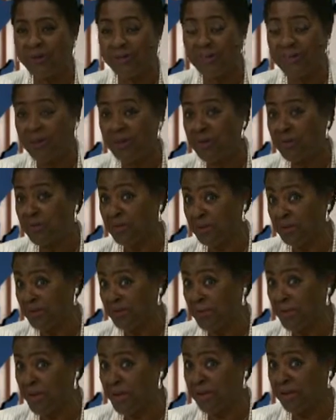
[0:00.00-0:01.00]
You know, if you
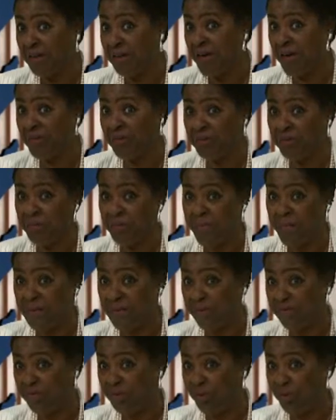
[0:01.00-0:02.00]
play cards, you know about
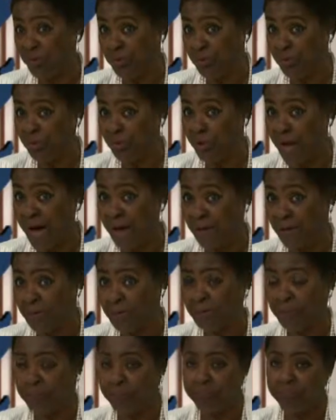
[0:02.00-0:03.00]
the joker's wild.
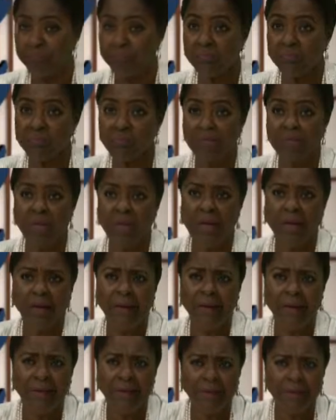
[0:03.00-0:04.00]

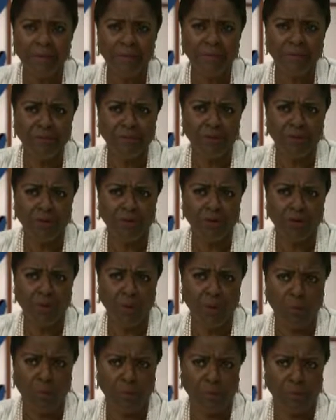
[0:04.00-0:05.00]
Here's the
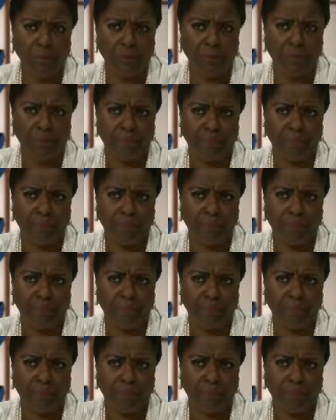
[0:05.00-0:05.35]
joker.